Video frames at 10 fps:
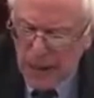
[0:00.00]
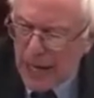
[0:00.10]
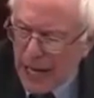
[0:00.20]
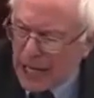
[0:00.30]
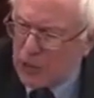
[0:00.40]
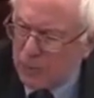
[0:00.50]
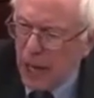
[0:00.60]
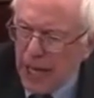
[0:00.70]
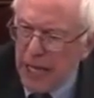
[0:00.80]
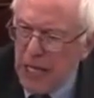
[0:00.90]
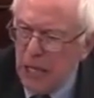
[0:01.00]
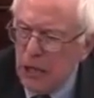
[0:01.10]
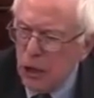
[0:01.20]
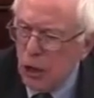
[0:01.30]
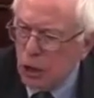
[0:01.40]
Explain
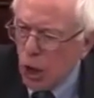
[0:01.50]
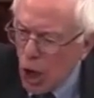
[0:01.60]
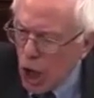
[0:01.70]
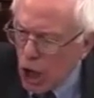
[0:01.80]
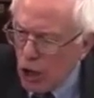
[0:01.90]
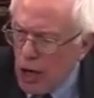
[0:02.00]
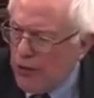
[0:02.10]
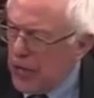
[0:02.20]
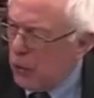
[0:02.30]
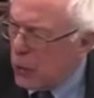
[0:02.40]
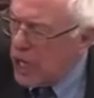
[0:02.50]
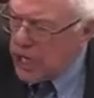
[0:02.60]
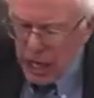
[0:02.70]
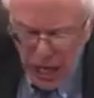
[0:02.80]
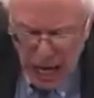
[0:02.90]
to her that we
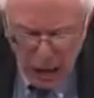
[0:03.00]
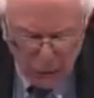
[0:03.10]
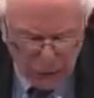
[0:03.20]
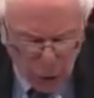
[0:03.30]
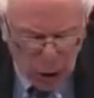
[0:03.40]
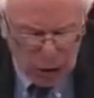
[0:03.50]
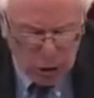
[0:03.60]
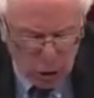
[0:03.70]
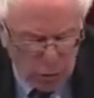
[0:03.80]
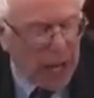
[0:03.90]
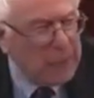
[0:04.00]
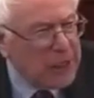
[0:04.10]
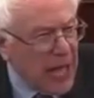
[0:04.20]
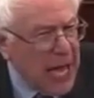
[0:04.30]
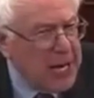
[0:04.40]
cannot afford to do that. But
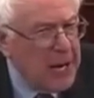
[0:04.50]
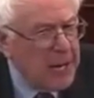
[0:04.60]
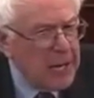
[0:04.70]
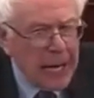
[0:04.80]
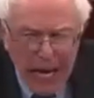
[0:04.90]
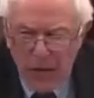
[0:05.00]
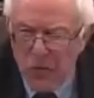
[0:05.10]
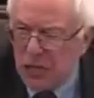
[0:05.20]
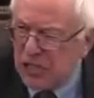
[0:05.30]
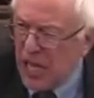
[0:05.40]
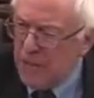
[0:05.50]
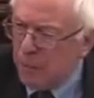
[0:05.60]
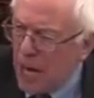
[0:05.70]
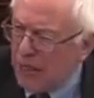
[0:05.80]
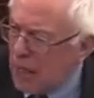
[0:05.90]
then, in the same
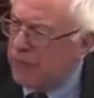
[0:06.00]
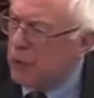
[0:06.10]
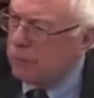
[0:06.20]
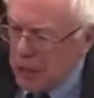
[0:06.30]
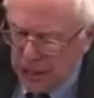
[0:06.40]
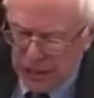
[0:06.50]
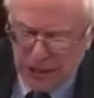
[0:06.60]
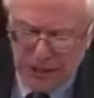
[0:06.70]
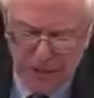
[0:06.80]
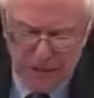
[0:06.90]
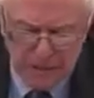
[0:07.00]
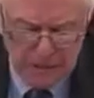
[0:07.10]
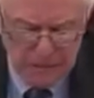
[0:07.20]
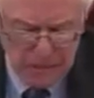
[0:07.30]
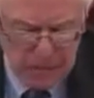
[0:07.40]
breath, if you please,
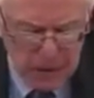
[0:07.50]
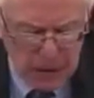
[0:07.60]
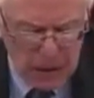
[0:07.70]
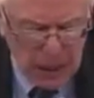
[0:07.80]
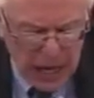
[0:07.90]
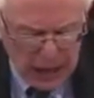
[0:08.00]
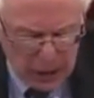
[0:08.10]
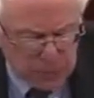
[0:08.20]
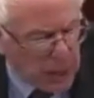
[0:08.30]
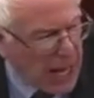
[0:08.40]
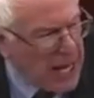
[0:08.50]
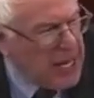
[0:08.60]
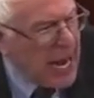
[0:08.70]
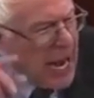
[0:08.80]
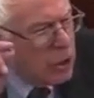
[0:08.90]
explain
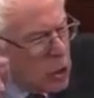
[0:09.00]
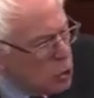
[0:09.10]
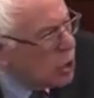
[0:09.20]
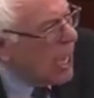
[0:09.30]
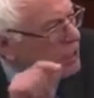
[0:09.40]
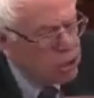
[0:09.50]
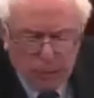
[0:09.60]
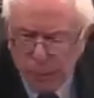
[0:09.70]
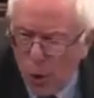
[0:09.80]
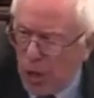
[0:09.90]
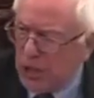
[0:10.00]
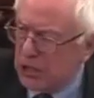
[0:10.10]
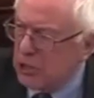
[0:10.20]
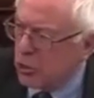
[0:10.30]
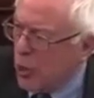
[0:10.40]
how you can support a
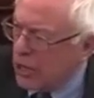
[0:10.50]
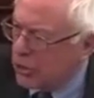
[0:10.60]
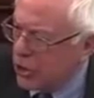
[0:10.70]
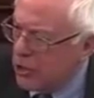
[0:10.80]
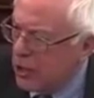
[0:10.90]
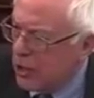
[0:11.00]
situation